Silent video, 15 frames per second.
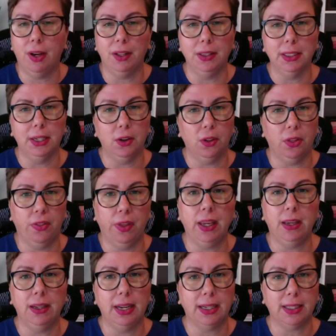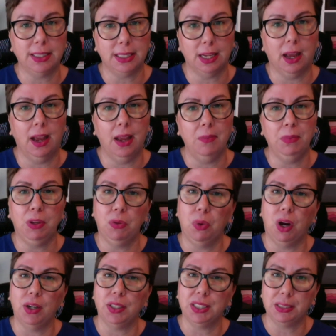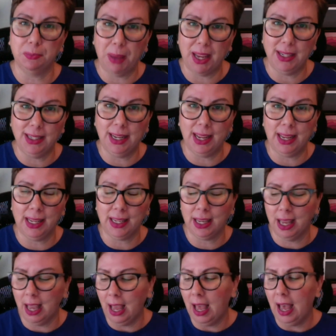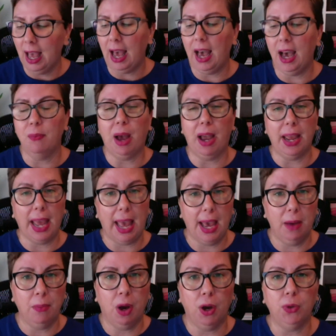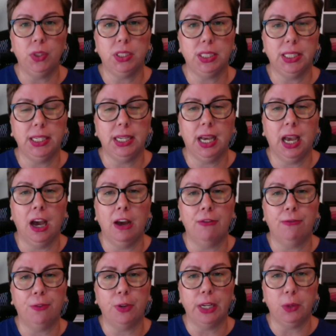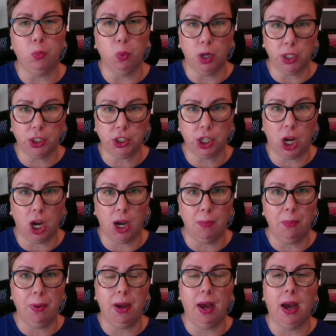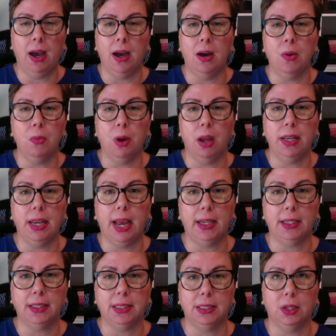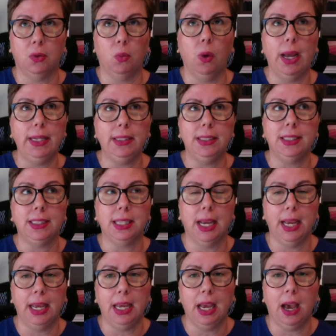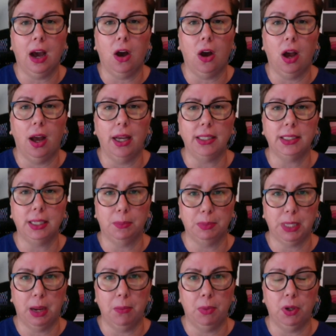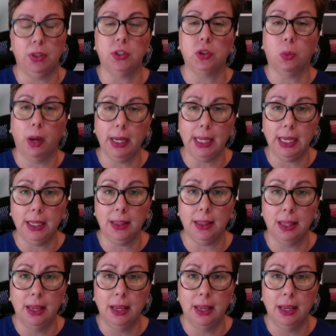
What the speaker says: a little think next time you are spending. I am hosting a free workshop next Wednesday, September the 20th.